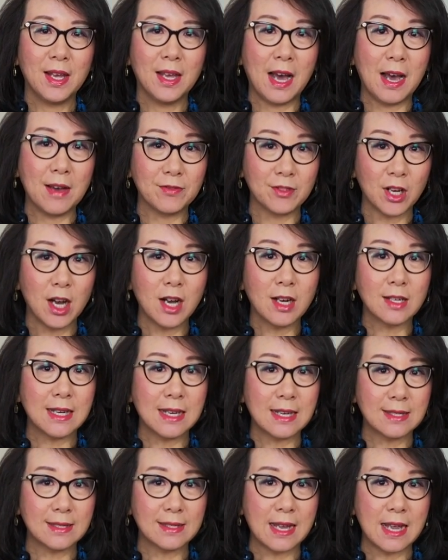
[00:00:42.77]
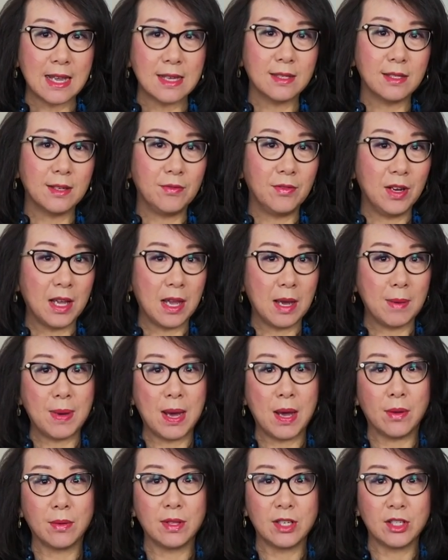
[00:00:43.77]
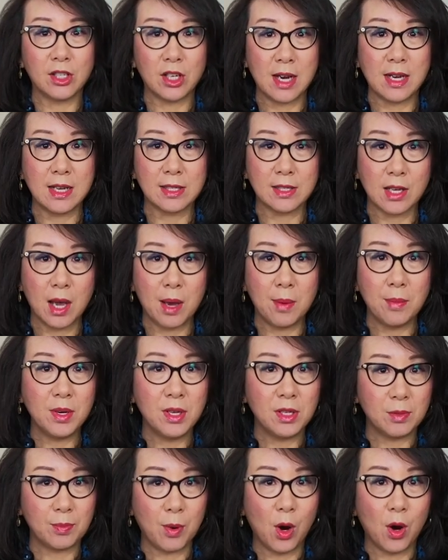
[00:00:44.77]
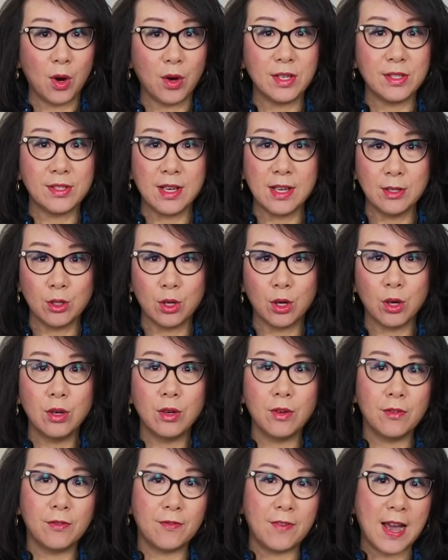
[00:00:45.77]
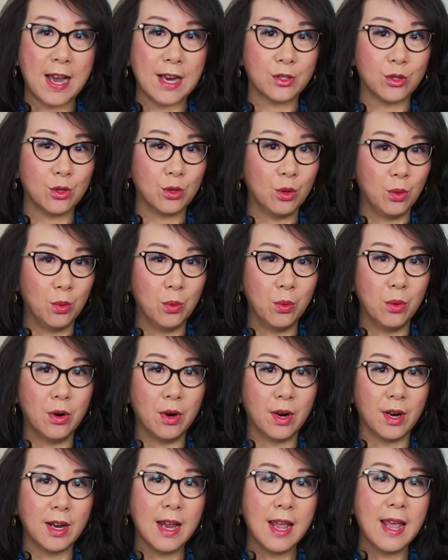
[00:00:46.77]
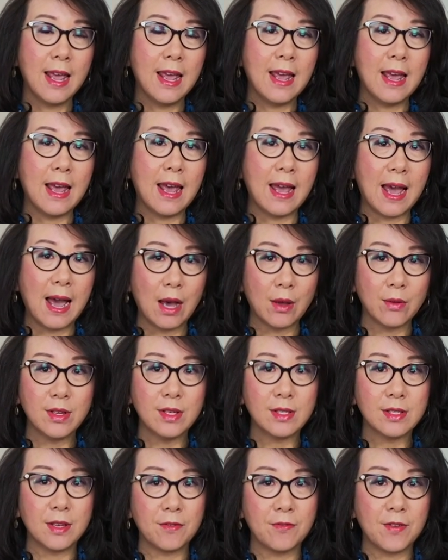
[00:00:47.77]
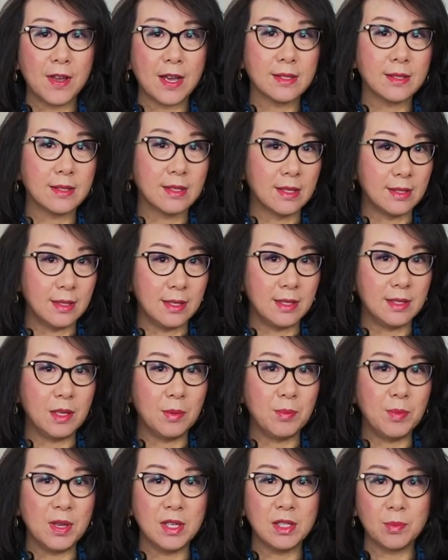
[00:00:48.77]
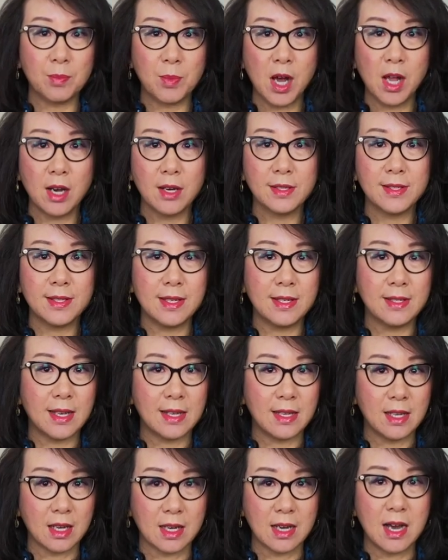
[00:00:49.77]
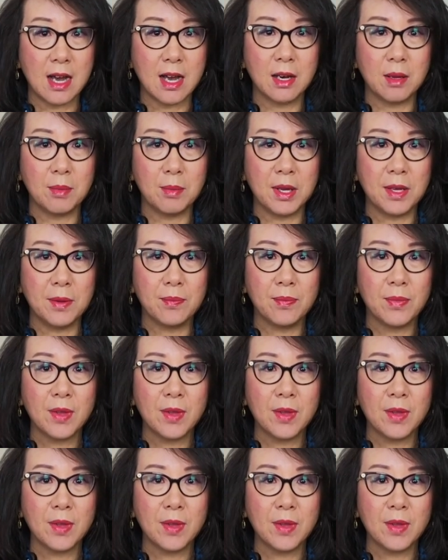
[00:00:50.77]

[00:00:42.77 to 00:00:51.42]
I've talked extensively about the Chinese Communist Party's internal factional war and how this affects the CCP's policies and economy.